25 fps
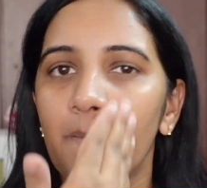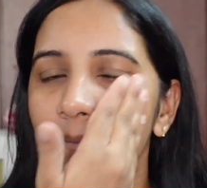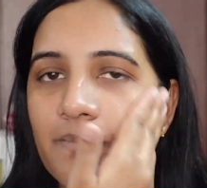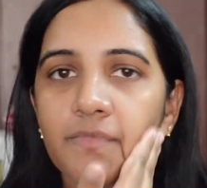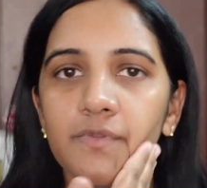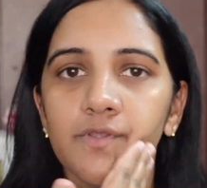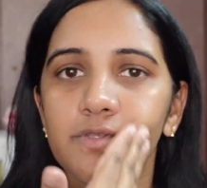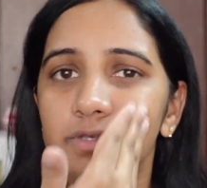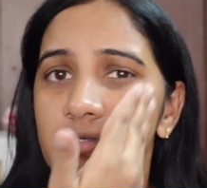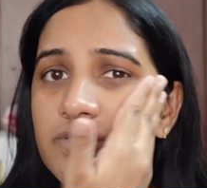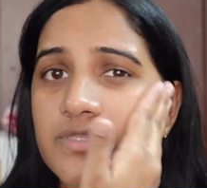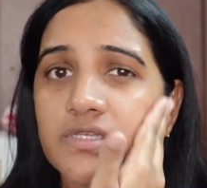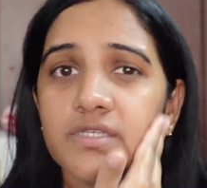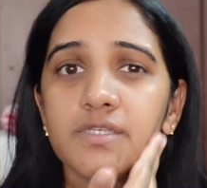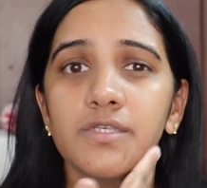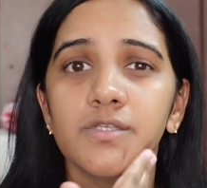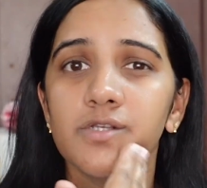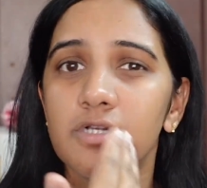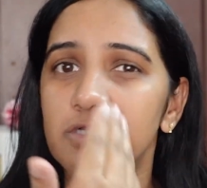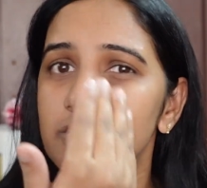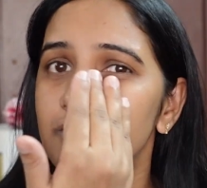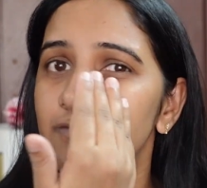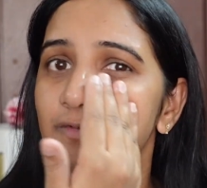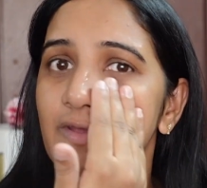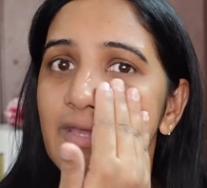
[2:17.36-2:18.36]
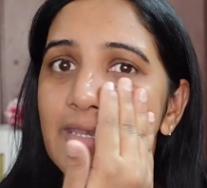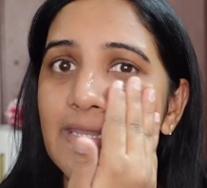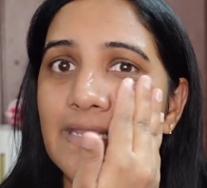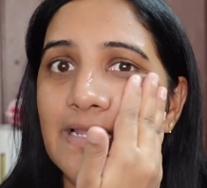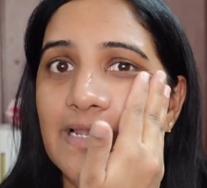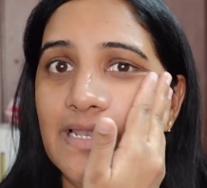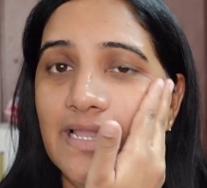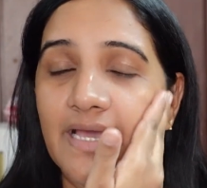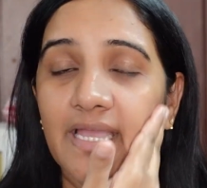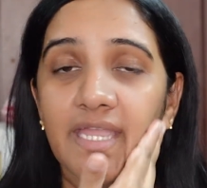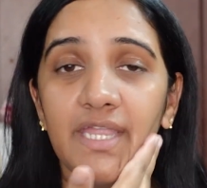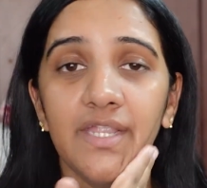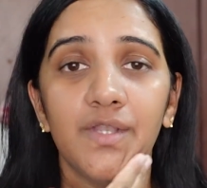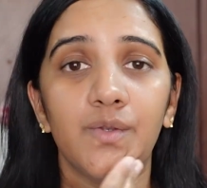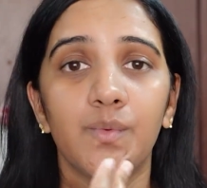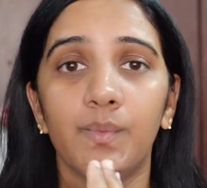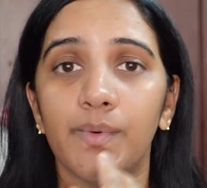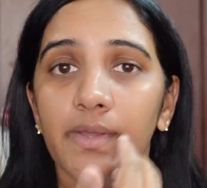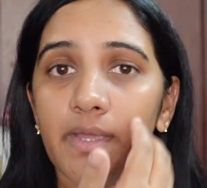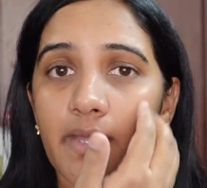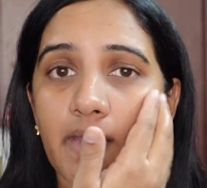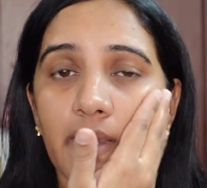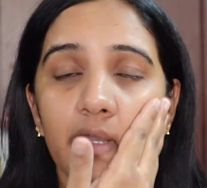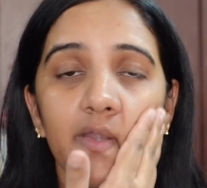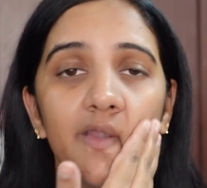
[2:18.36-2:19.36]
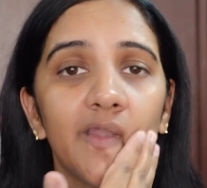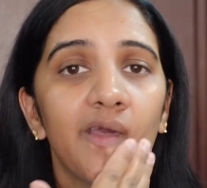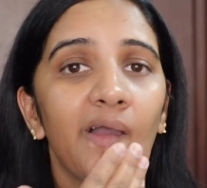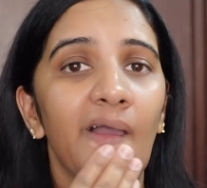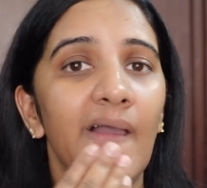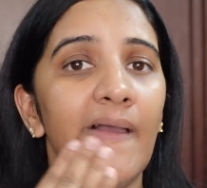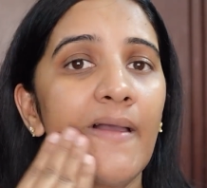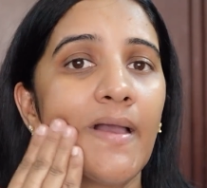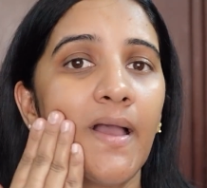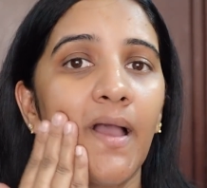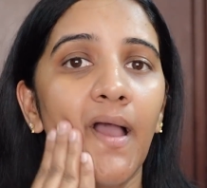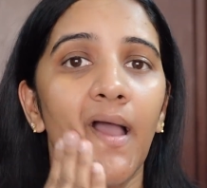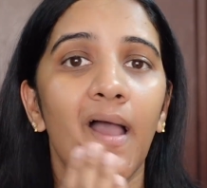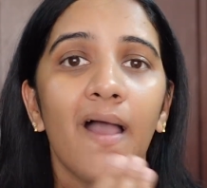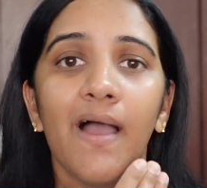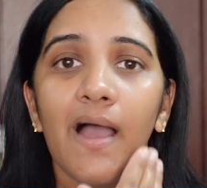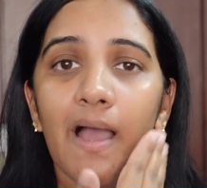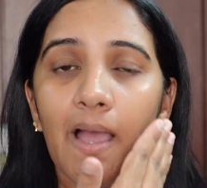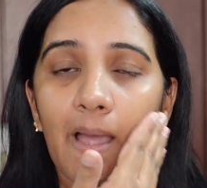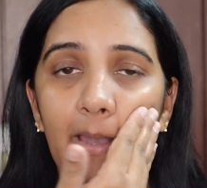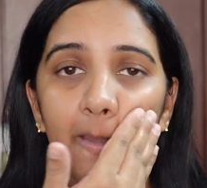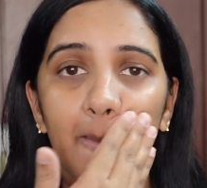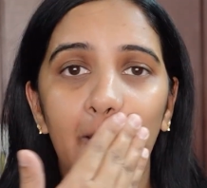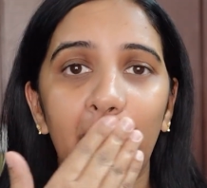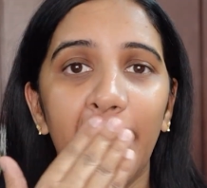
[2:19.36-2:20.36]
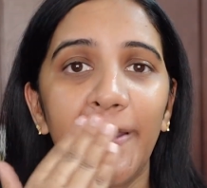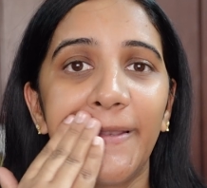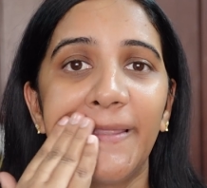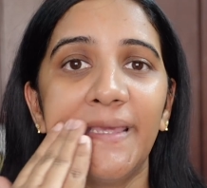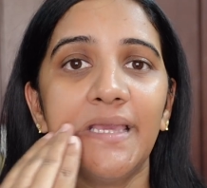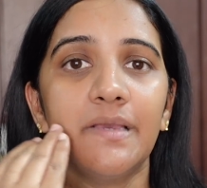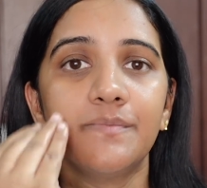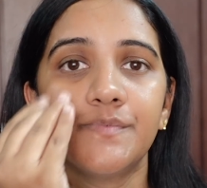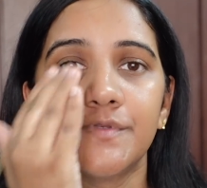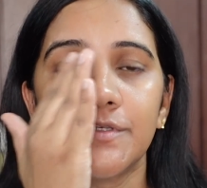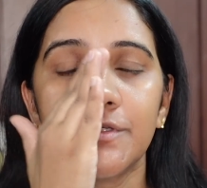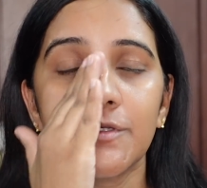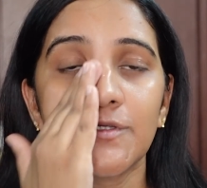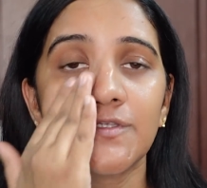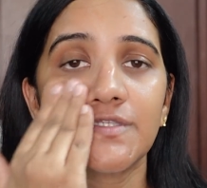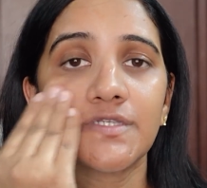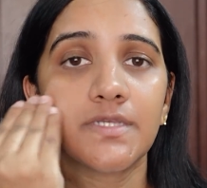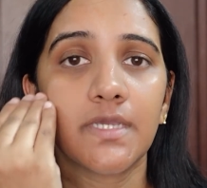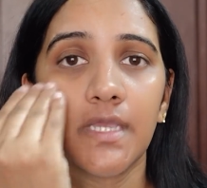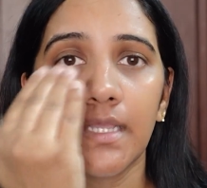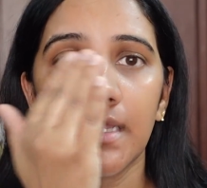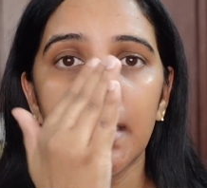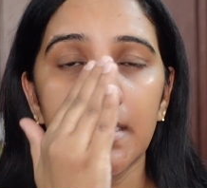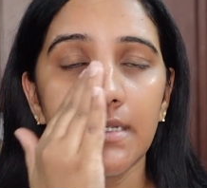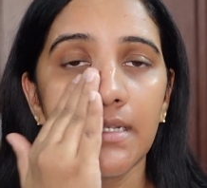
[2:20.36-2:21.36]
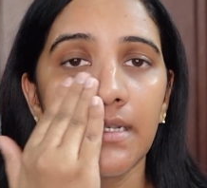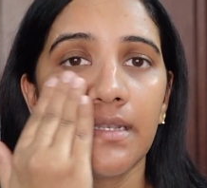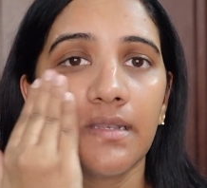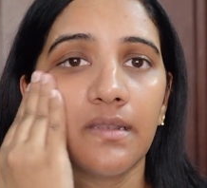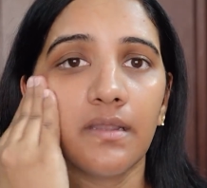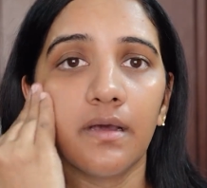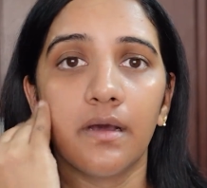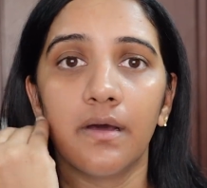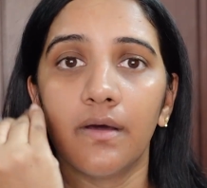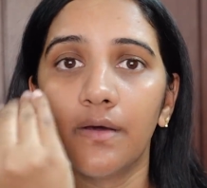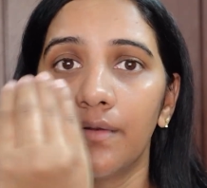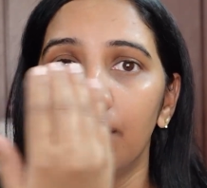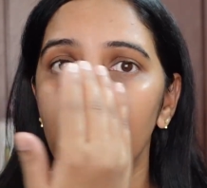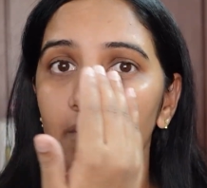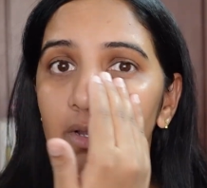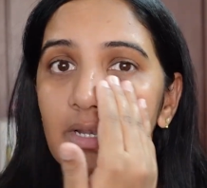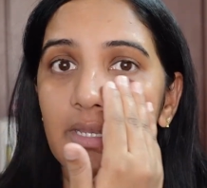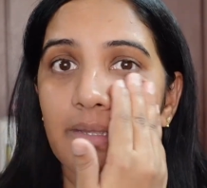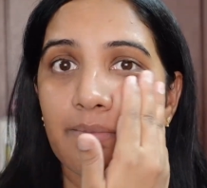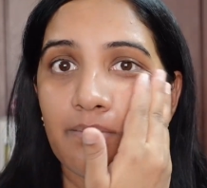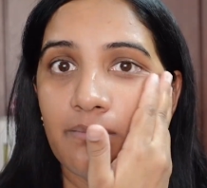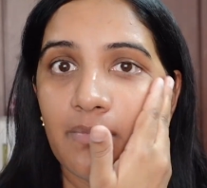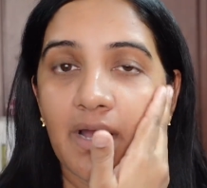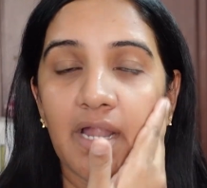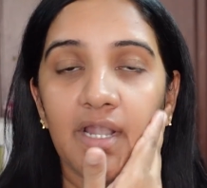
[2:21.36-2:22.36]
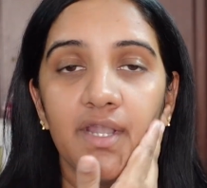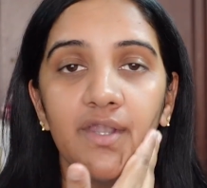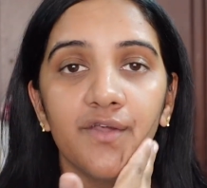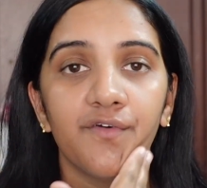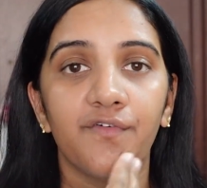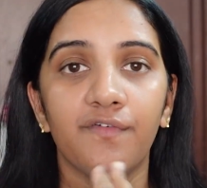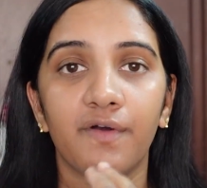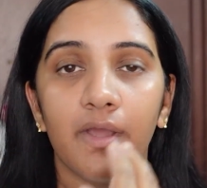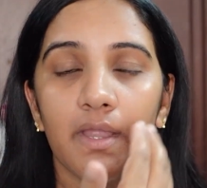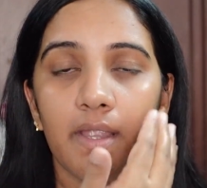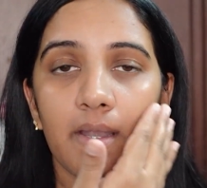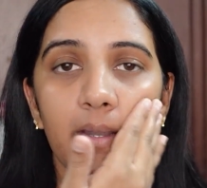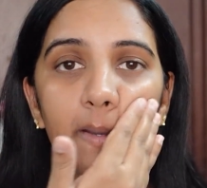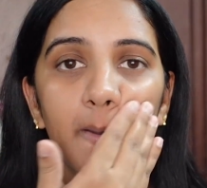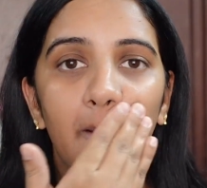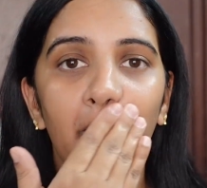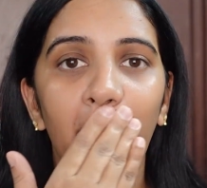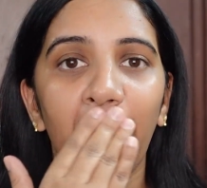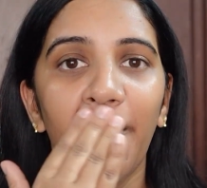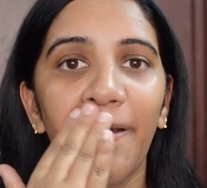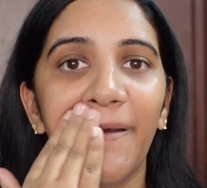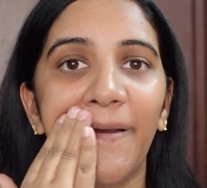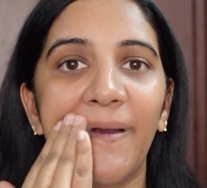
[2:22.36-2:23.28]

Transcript: So this is also very lightweight, and it keeps your skin really mattified.